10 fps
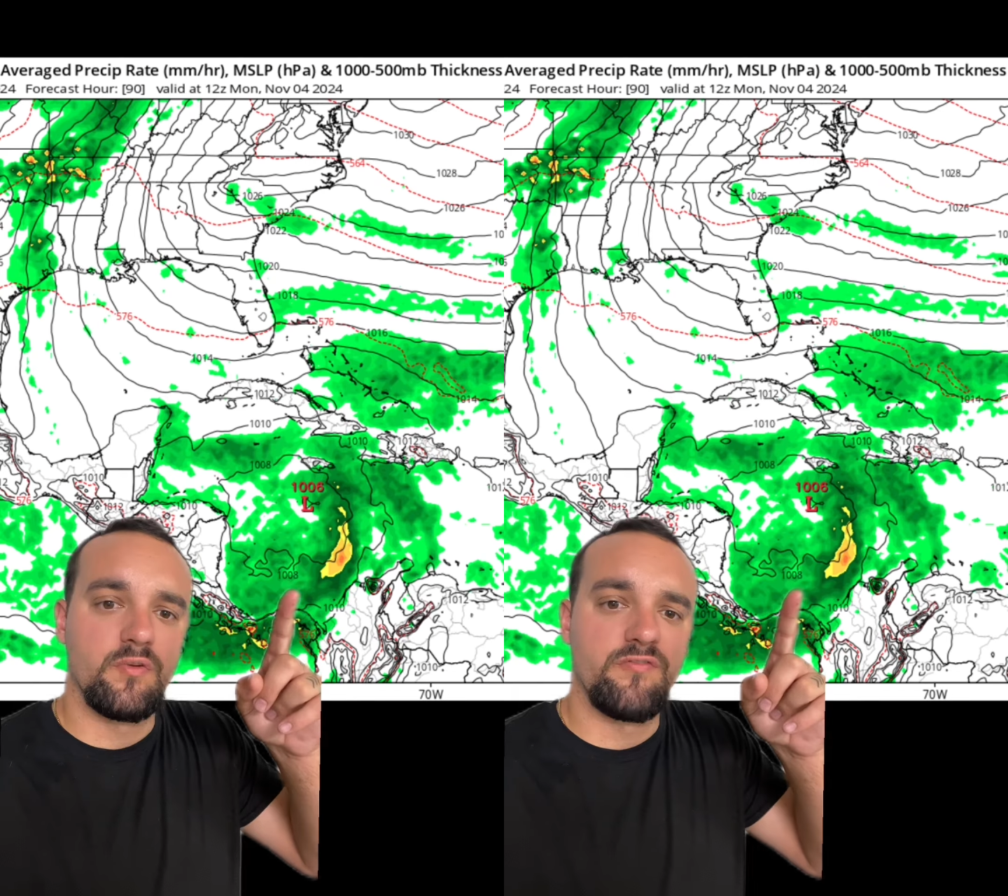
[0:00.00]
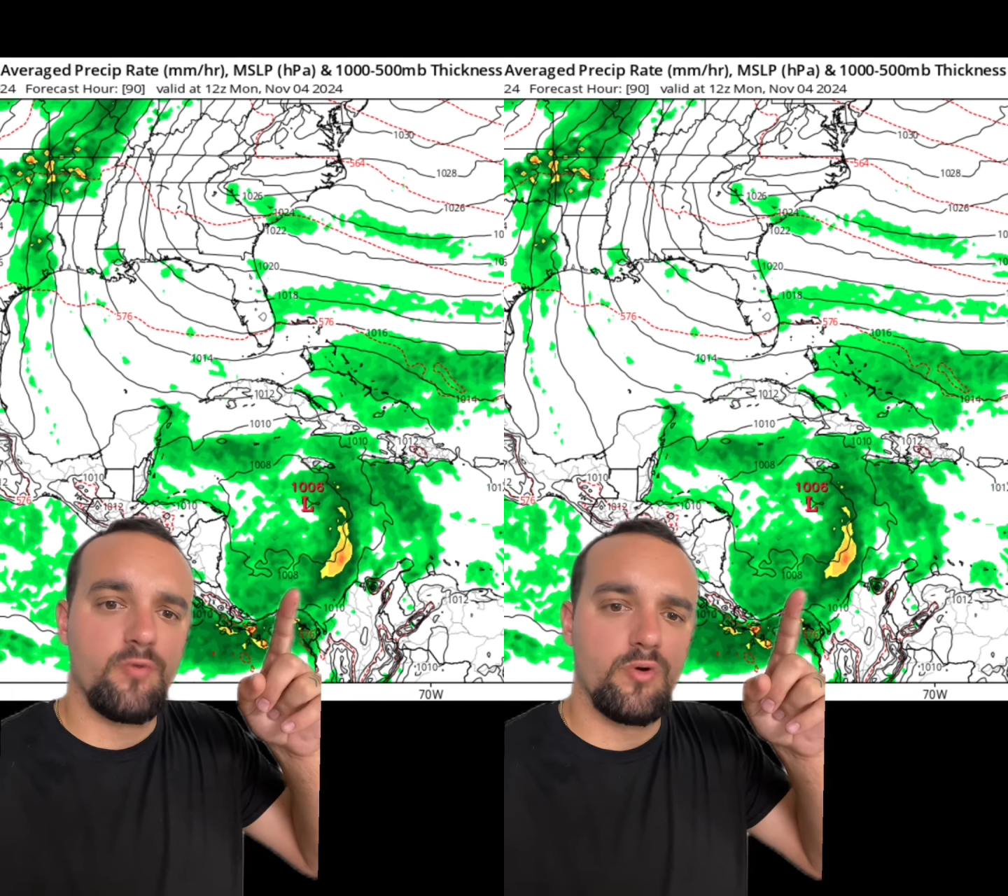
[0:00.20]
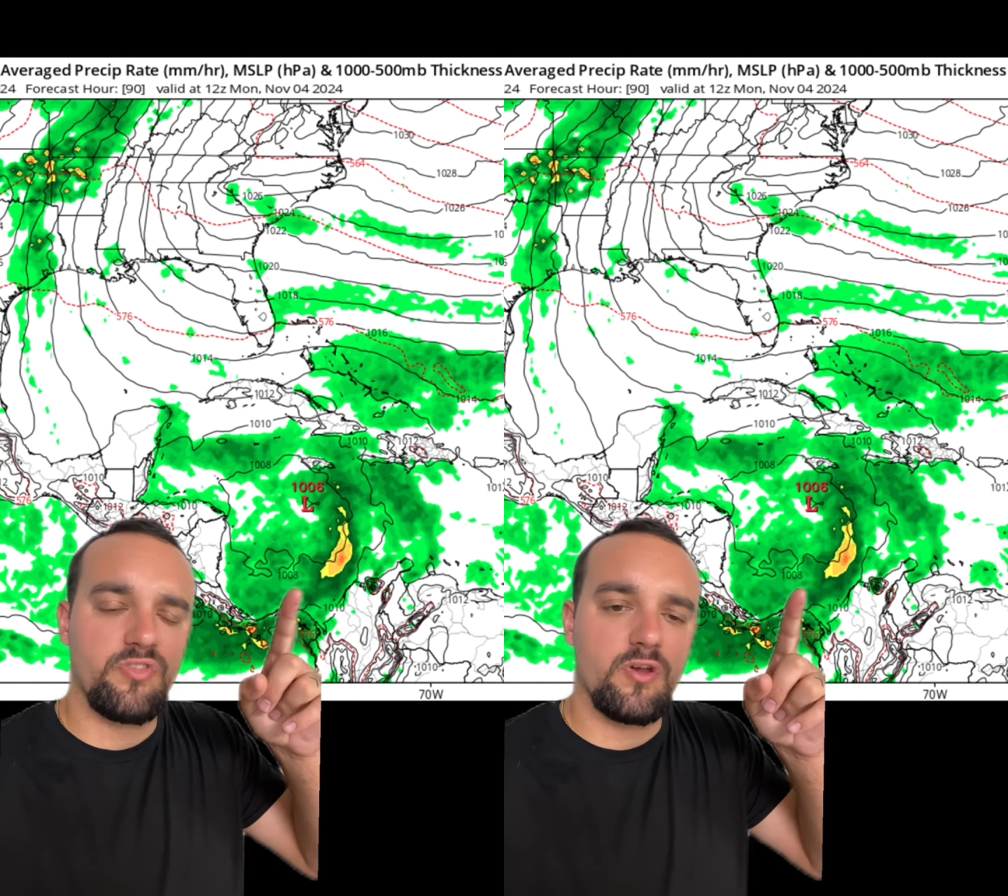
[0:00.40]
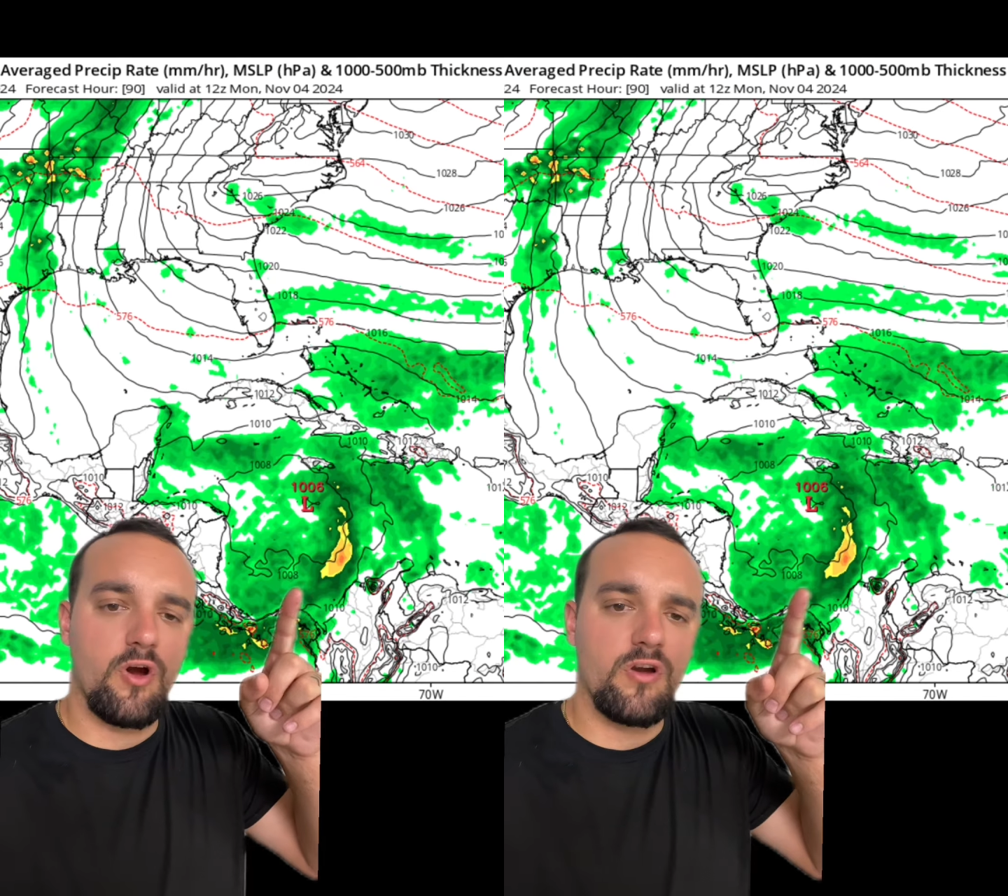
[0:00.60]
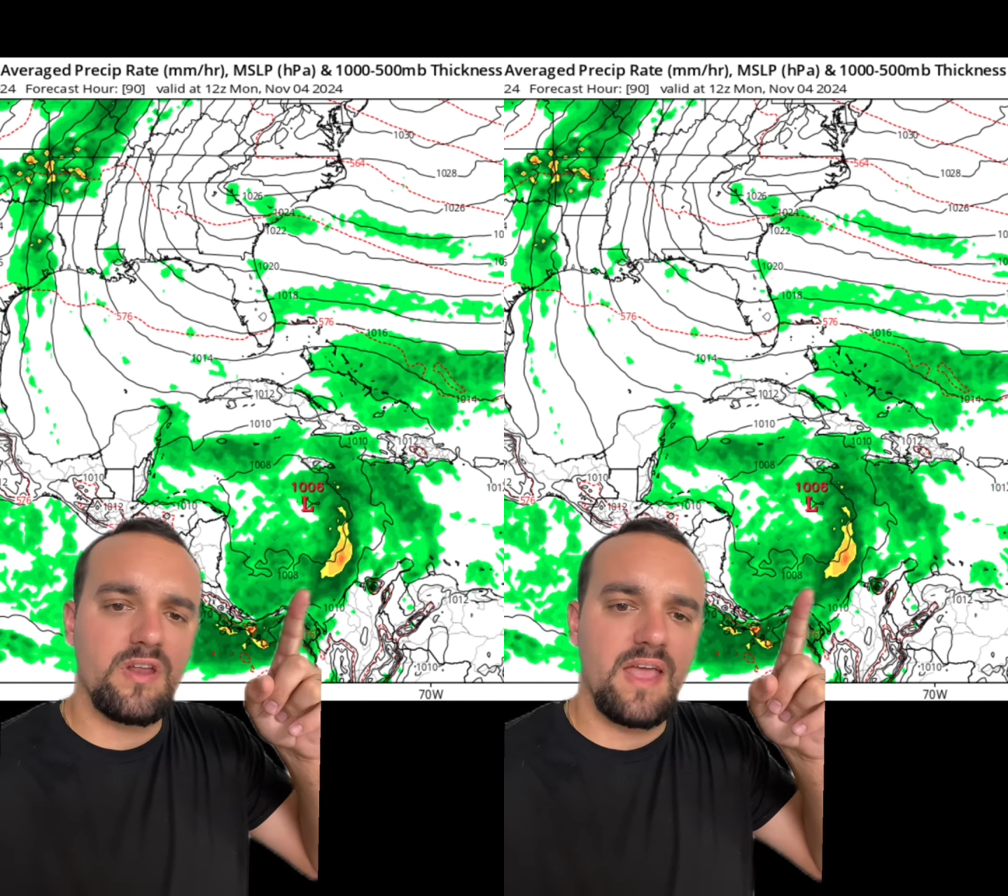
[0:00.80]
4th, it
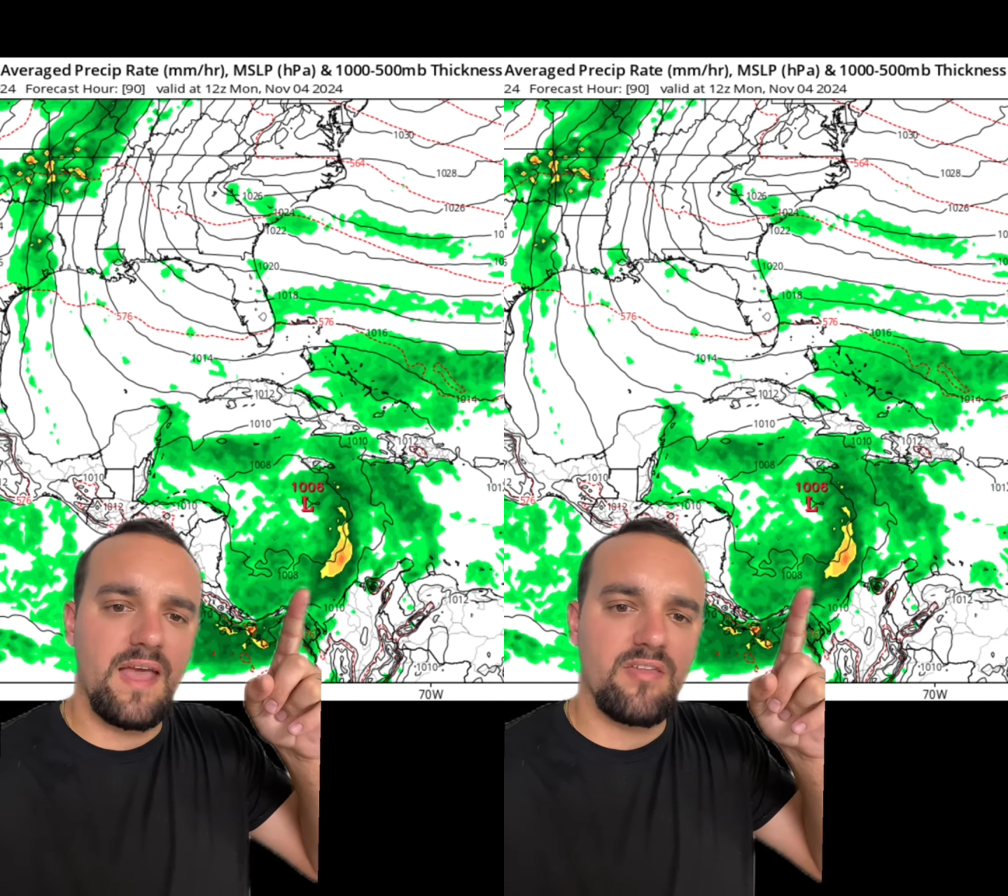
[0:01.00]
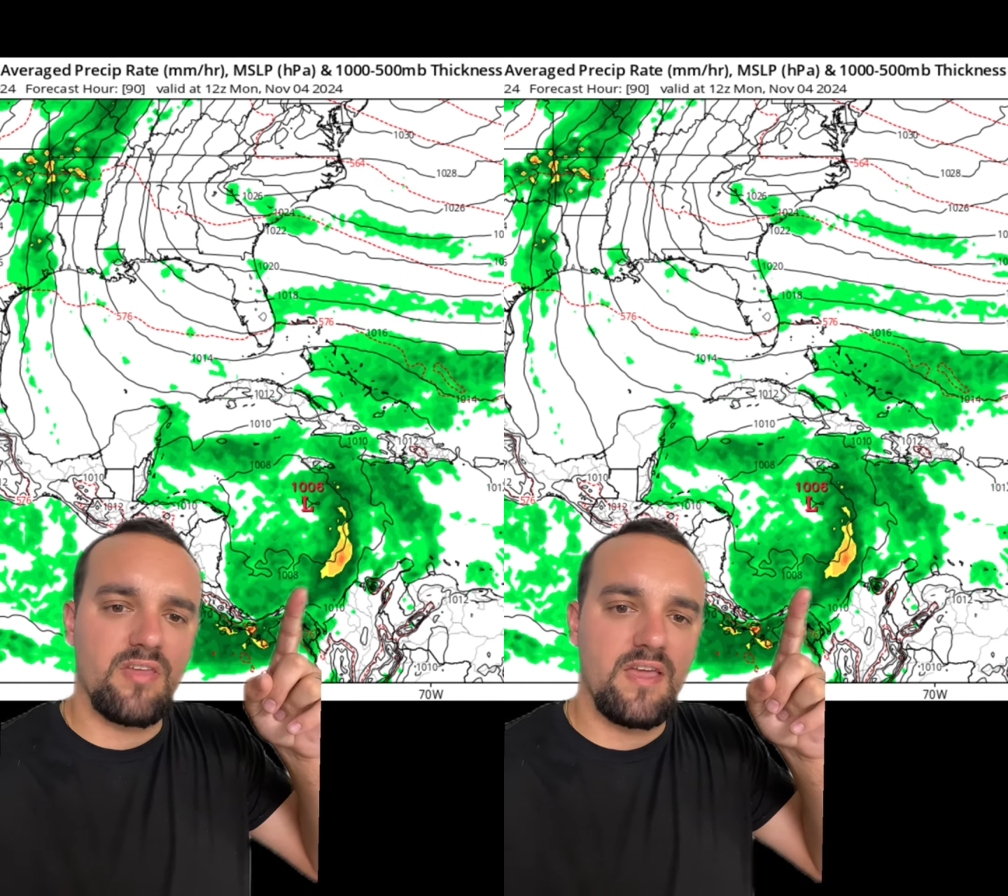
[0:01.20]
already has